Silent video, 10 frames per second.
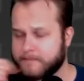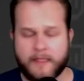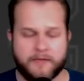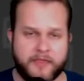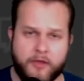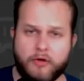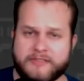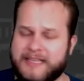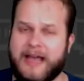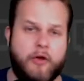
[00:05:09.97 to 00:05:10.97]
the
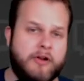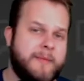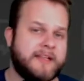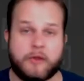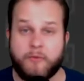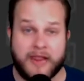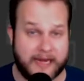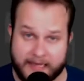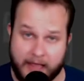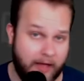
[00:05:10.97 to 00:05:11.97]
Golden Coyote man's like, we got
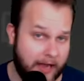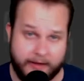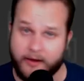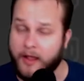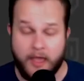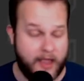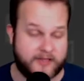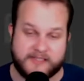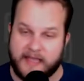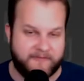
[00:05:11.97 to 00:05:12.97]
to get the hell out of here.
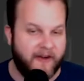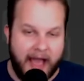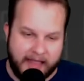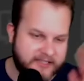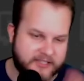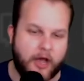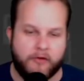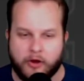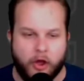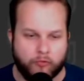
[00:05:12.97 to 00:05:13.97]
And she's like, fine, let's go.
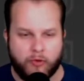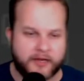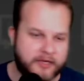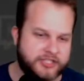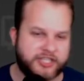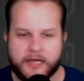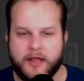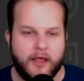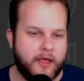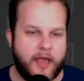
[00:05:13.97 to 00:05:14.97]
And they're all running and shit.
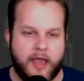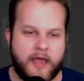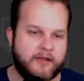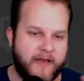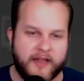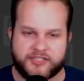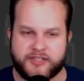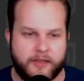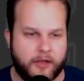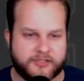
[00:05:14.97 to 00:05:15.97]
And
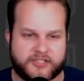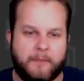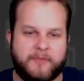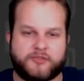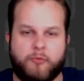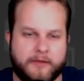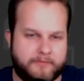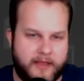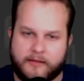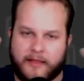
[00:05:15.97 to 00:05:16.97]
eventually they all stop at this one
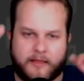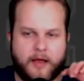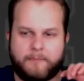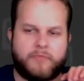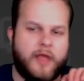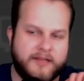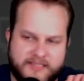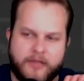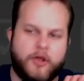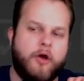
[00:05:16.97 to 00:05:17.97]
thing, like
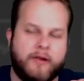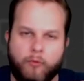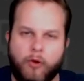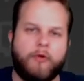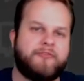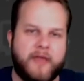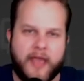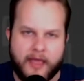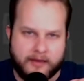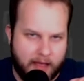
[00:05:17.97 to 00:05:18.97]
Dingo and Wolf
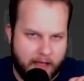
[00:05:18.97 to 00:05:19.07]
and